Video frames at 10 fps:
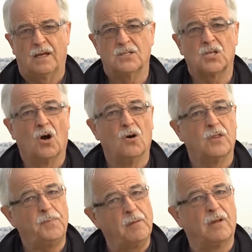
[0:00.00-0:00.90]
And so
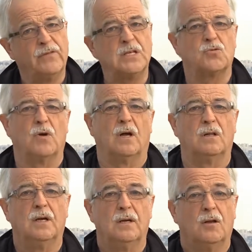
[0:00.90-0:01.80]
the people of
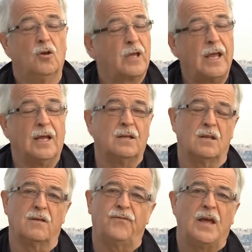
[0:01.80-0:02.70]
Israel, looking
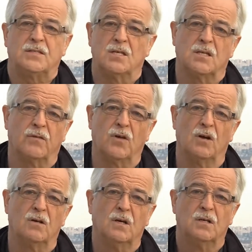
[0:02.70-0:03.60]
into the faces of
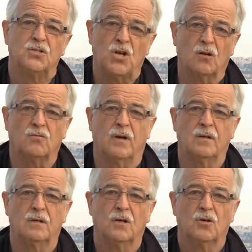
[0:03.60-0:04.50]
their
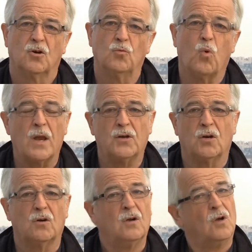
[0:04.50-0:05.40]
children, could
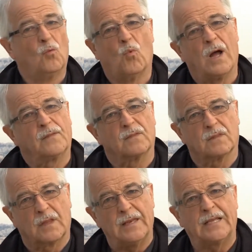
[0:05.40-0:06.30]
wonder what
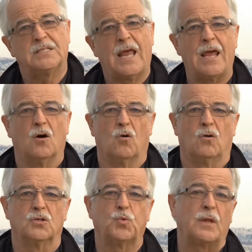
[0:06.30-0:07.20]
the next day
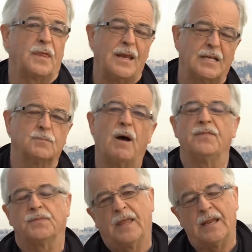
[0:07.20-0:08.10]
holds, what the next
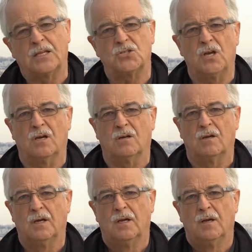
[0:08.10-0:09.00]
month, the next
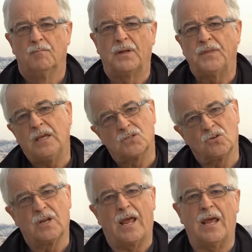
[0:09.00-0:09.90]
year. But these
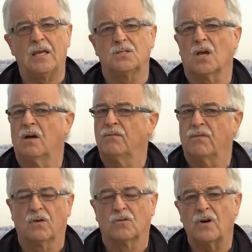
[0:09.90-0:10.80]
are days of
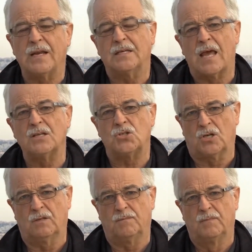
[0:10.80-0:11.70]
great
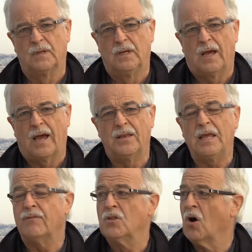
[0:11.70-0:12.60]
tension. And
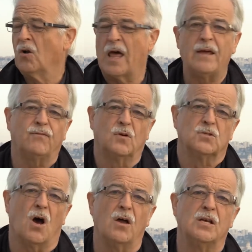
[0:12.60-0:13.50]
even though life
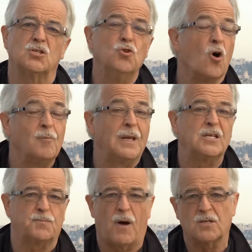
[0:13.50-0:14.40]
goes on as normally
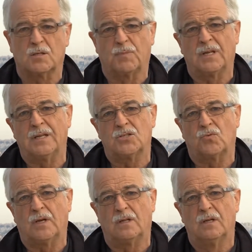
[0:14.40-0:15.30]
as possible in
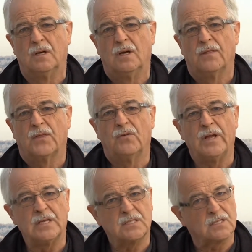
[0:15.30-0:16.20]
Israel, there
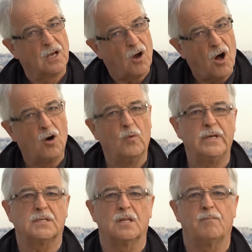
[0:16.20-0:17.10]
is
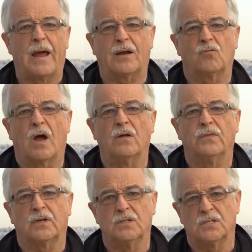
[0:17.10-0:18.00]
always in the
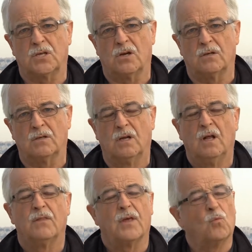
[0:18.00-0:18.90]
background the concern
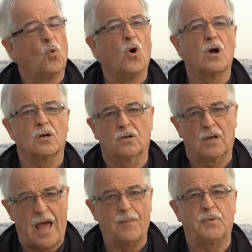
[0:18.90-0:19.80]
that war
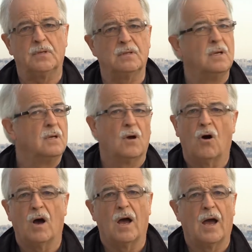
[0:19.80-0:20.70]
could happen
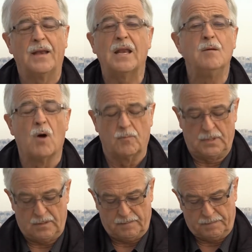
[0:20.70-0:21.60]
at any
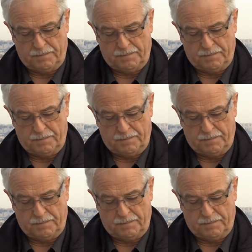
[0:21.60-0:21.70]
moment.